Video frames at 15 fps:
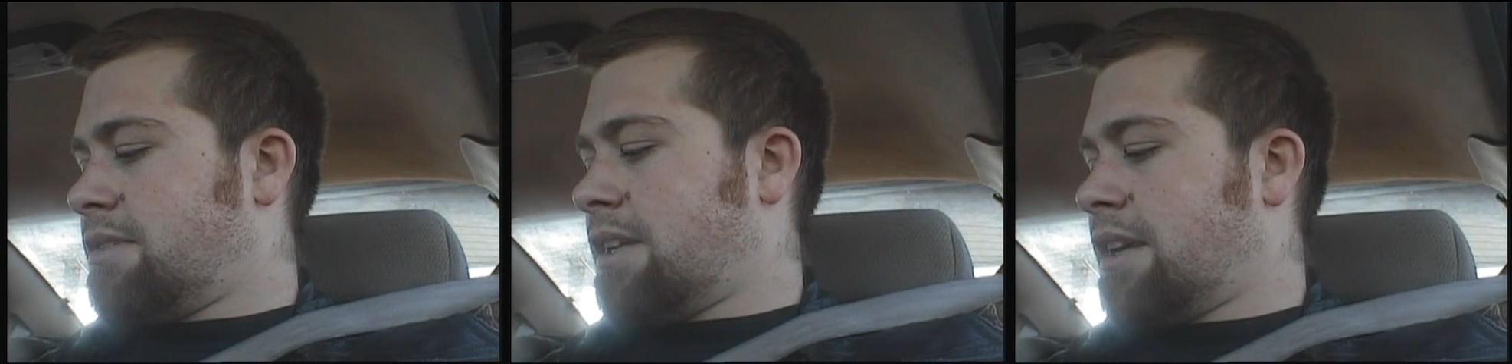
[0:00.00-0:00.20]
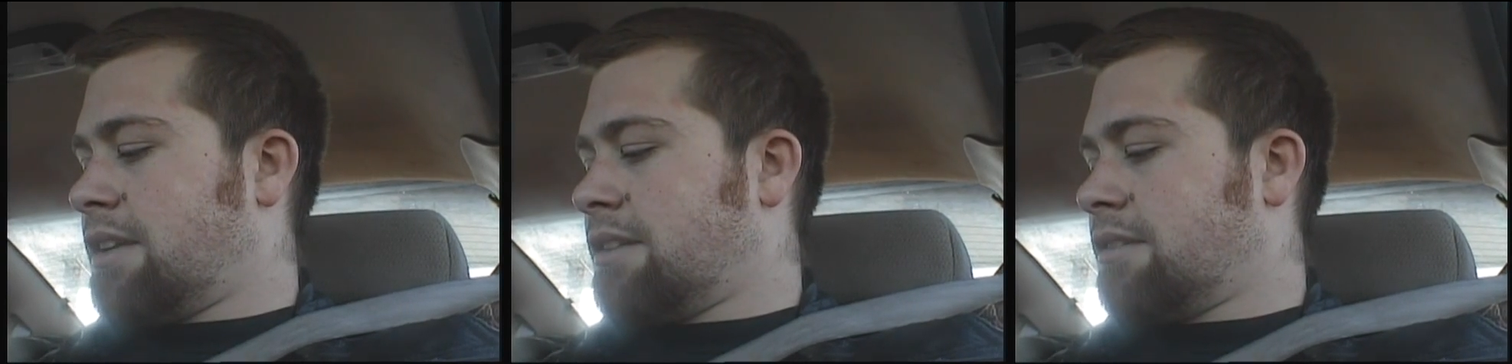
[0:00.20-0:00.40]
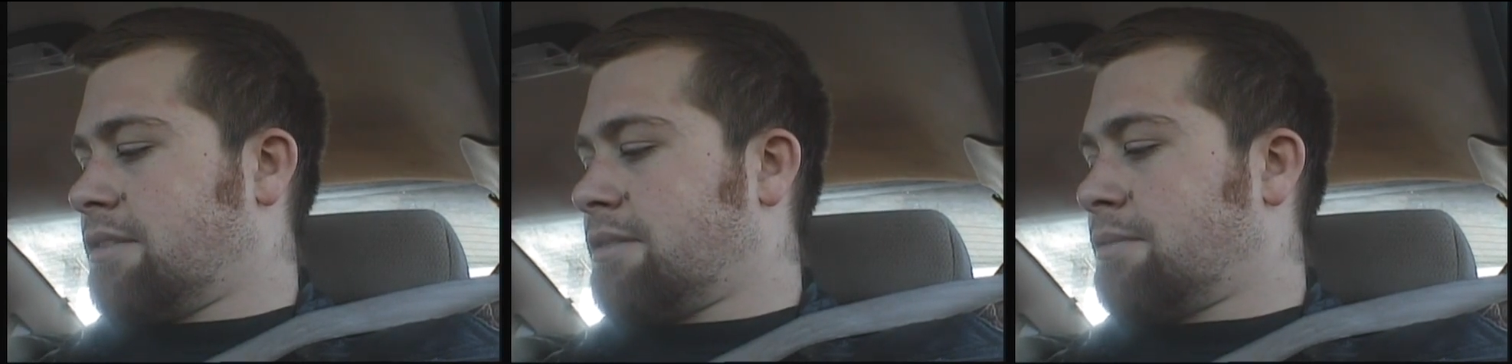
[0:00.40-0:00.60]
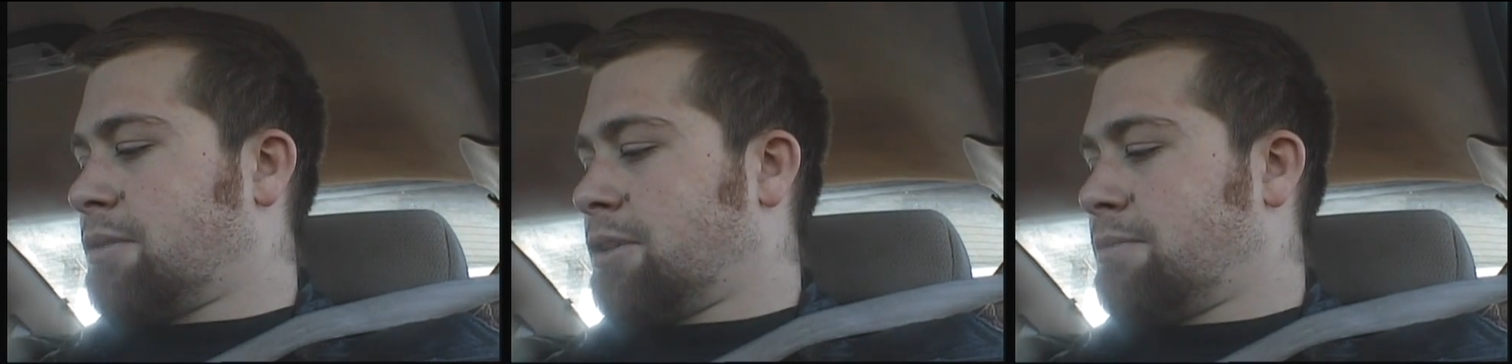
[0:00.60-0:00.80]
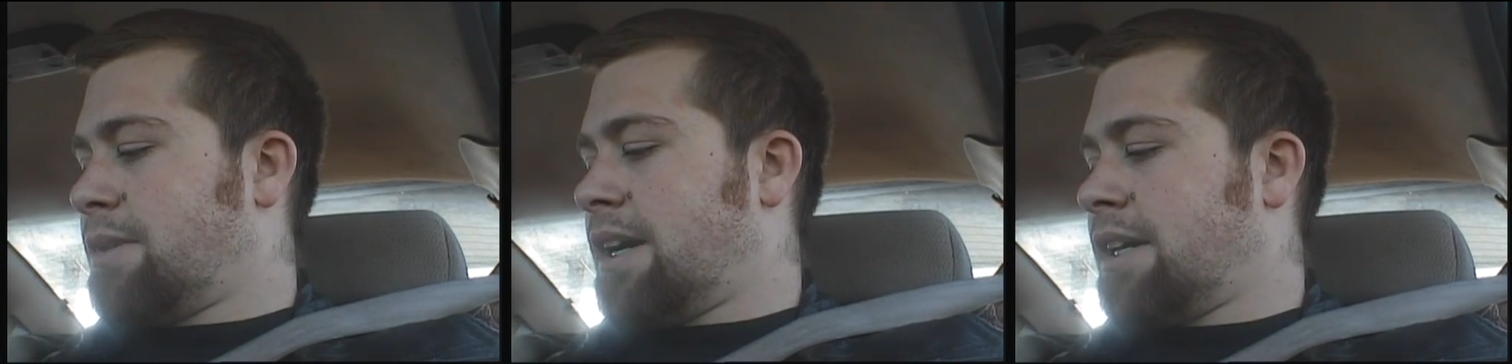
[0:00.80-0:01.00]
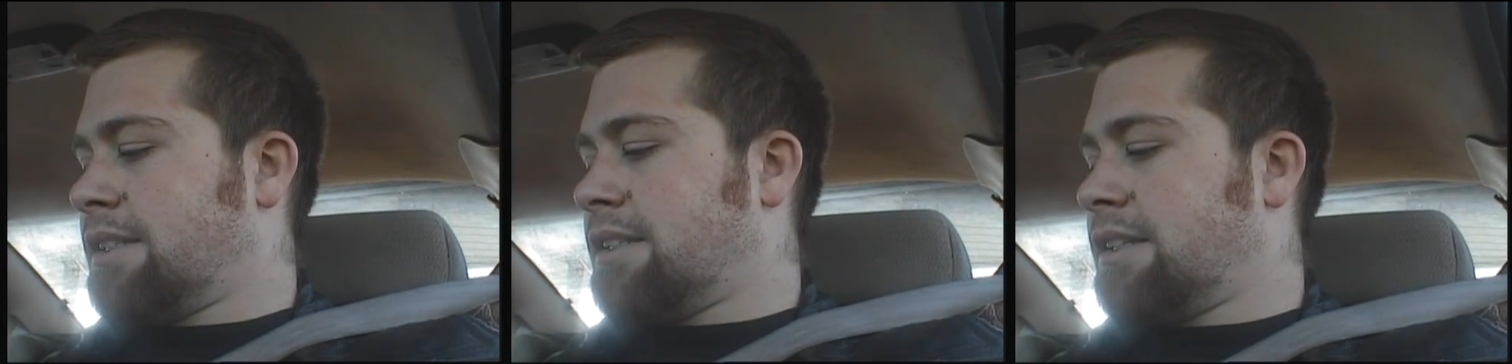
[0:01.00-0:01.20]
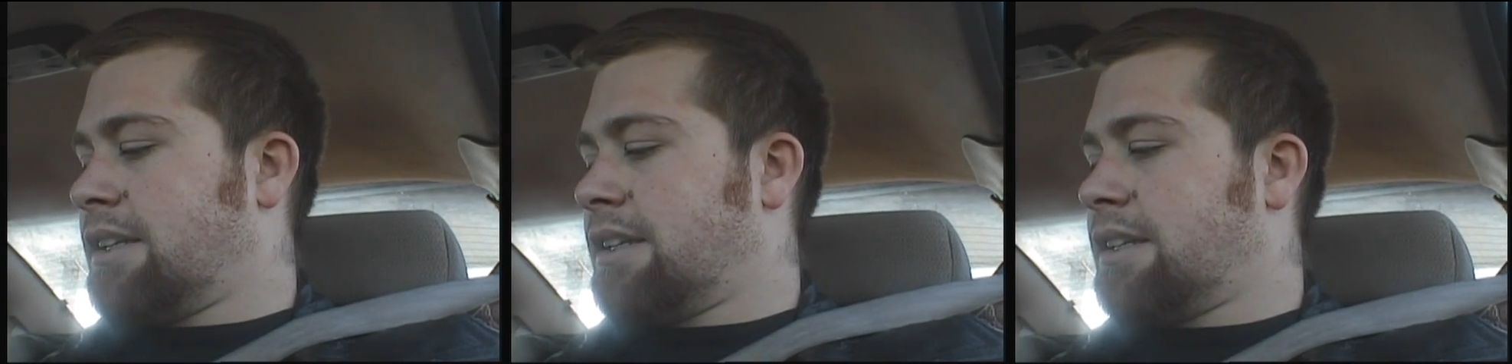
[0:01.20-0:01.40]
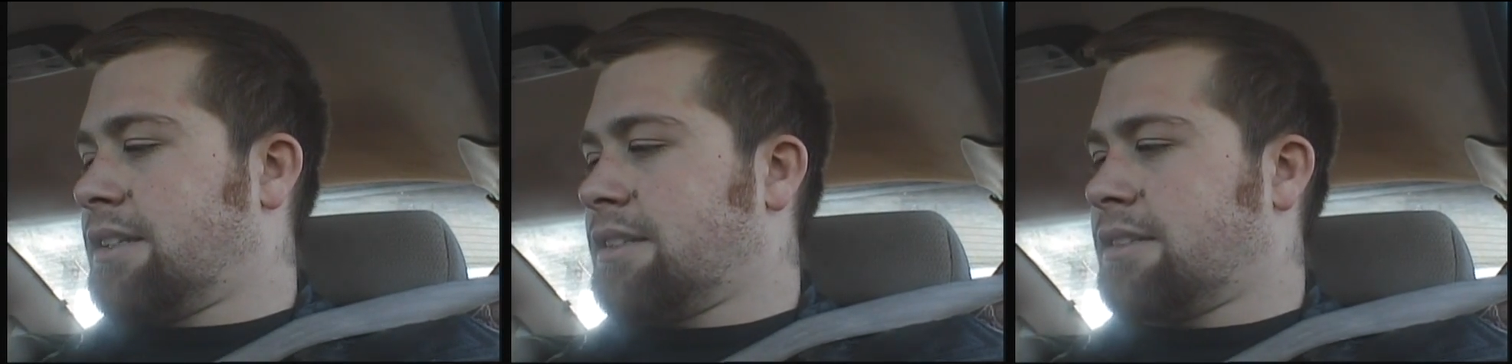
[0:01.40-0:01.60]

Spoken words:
saying some goodbyes today,